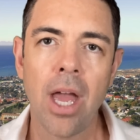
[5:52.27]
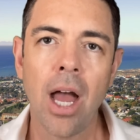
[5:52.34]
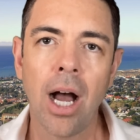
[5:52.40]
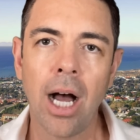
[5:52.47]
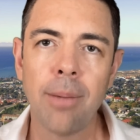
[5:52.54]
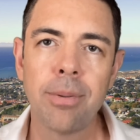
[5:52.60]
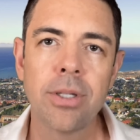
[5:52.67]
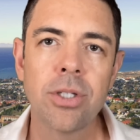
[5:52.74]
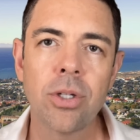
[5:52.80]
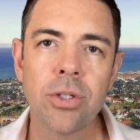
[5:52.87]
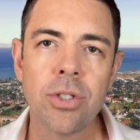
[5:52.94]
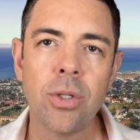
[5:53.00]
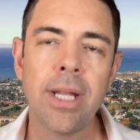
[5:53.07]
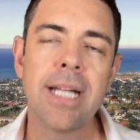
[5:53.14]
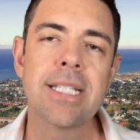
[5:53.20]
Up until
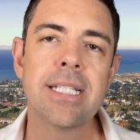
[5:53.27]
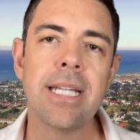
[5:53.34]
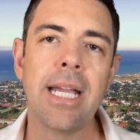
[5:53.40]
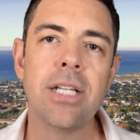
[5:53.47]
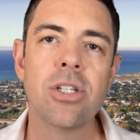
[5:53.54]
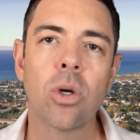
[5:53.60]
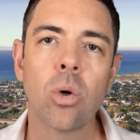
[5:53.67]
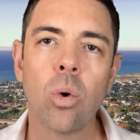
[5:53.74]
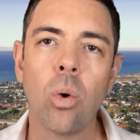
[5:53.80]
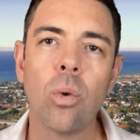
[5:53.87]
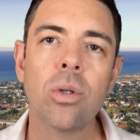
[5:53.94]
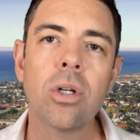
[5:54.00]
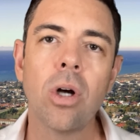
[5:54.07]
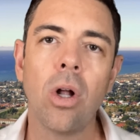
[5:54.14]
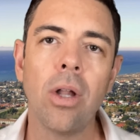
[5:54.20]
2008,
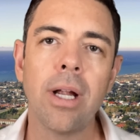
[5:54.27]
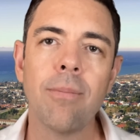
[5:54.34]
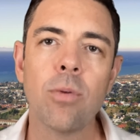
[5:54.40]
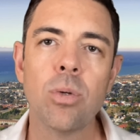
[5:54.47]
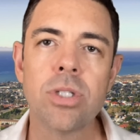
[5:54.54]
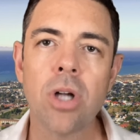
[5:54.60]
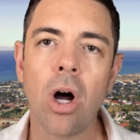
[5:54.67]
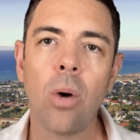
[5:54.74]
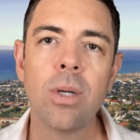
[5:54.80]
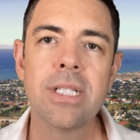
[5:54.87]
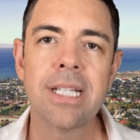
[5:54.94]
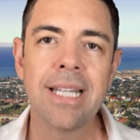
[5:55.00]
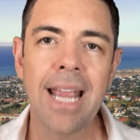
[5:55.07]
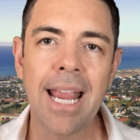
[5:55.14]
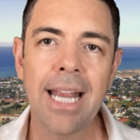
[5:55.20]
cold calling was always
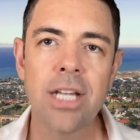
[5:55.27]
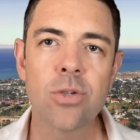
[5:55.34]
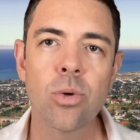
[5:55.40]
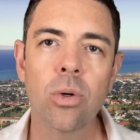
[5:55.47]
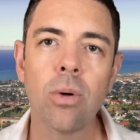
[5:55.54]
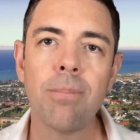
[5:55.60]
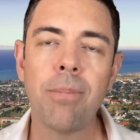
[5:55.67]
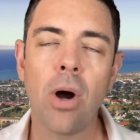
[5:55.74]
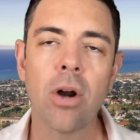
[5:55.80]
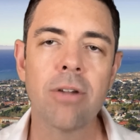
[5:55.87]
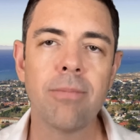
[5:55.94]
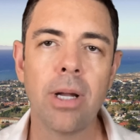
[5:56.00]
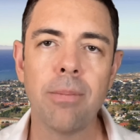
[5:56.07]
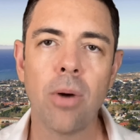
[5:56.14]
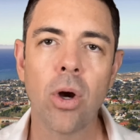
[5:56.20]
an integral part of
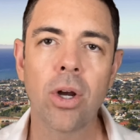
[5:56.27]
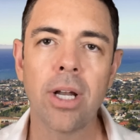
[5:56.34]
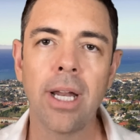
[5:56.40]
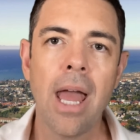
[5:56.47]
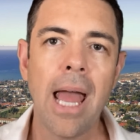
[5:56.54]
my marketing.